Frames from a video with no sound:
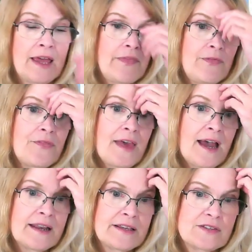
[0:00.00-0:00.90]
And
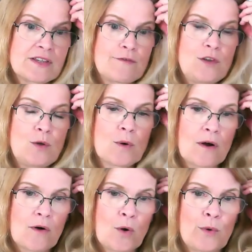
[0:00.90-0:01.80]
that is if you
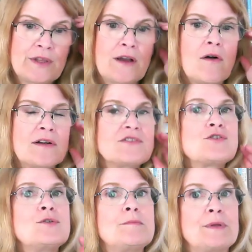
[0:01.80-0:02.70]
are holding on
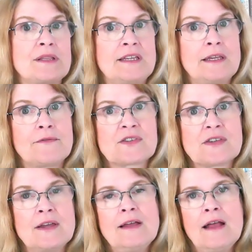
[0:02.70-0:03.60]
to beliefs